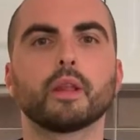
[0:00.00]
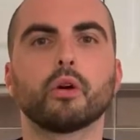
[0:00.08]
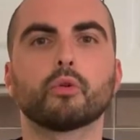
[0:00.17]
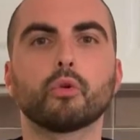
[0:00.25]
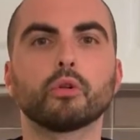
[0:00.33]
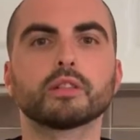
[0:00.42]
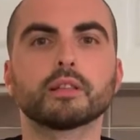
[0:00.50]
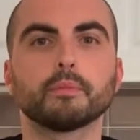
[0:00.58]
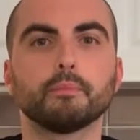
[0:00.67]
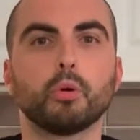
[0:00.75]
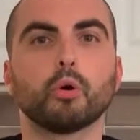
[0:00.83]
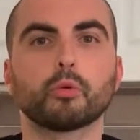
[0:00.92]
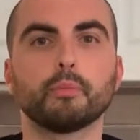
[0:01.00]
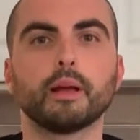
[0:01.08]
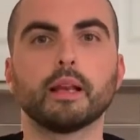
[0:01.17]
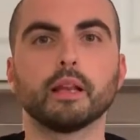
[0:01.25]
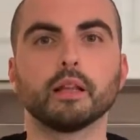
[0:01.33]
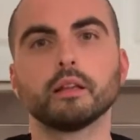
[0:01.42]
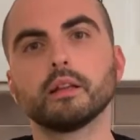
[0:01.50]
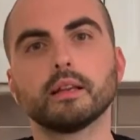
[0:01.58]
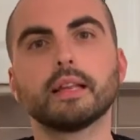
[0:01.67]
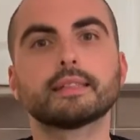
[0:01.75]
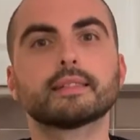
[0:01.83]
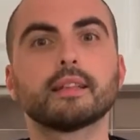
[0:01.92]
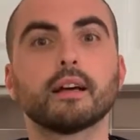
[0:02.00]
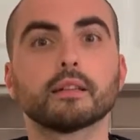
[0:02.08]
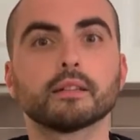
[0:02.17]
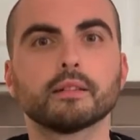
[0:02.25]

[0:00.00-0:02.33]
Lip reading: roasted pork belly. Let's start.